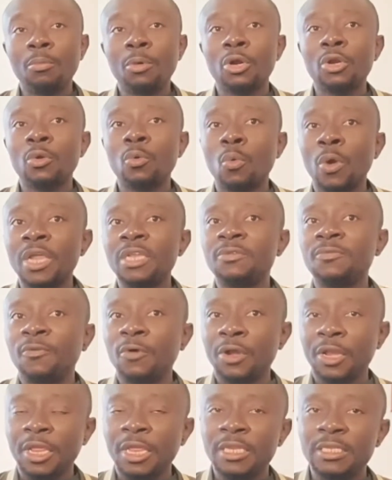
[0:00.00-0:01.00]

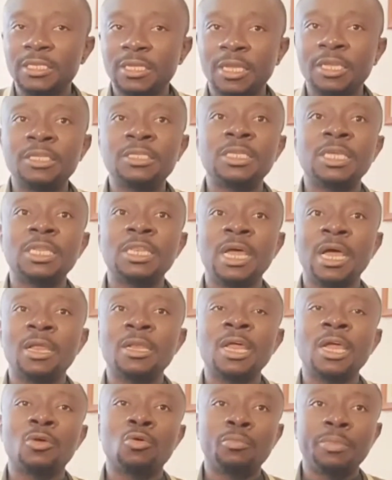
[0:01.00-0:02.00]
we
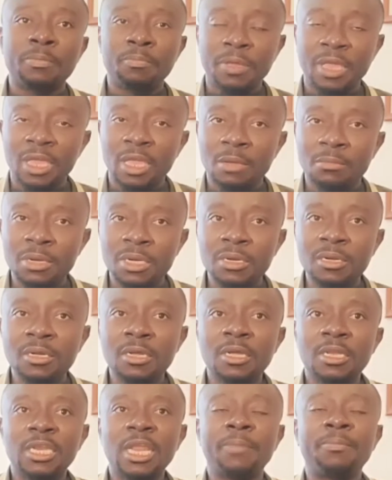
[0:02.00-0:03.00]
look at it,
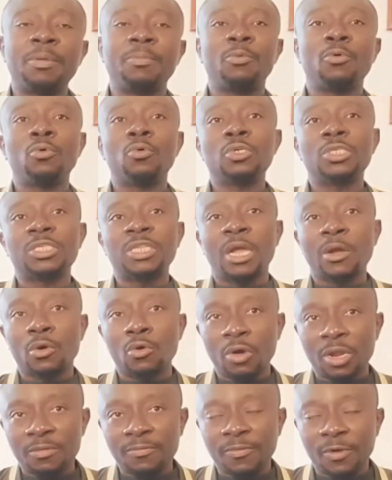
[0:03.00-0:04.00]
ESF analysis look at
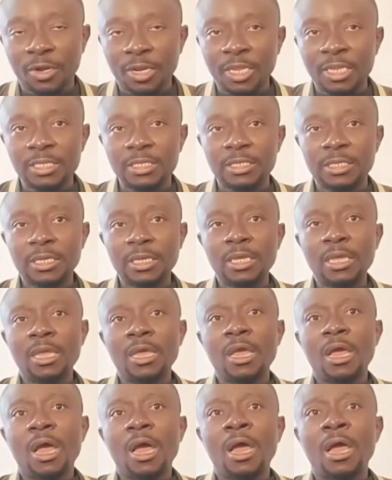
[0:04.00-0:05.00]
it to be
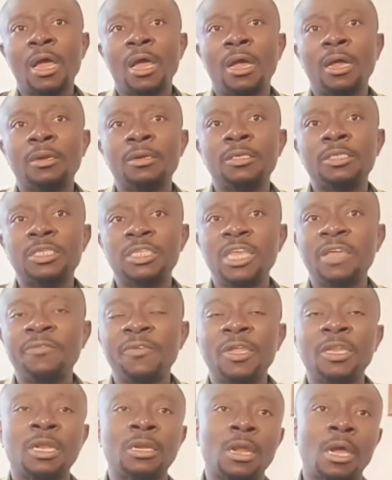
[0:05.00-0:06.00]
maybe to give some
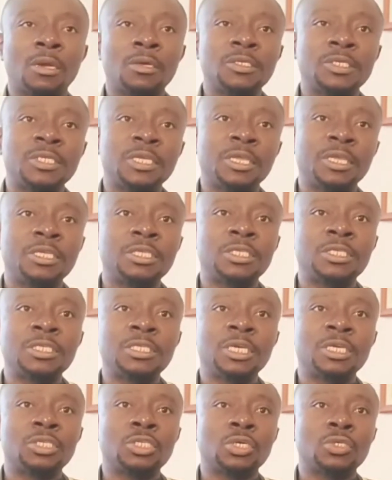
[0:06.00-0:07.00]
prediction concerning this,
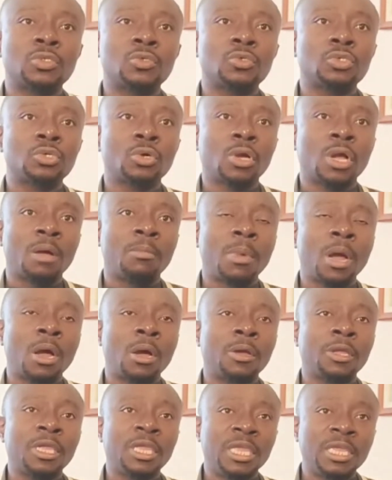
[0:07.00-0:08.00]
because nothing
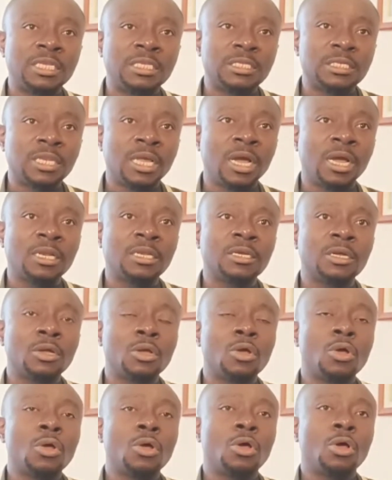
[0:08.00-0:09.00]
can come out from the
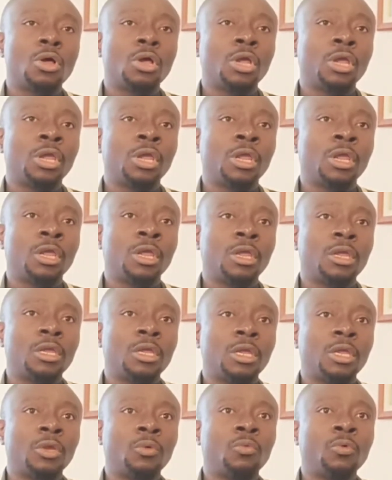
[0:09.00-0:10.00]
presidency
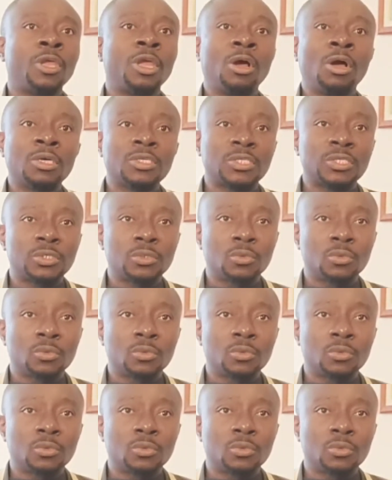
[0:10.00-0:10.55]
just for nothing.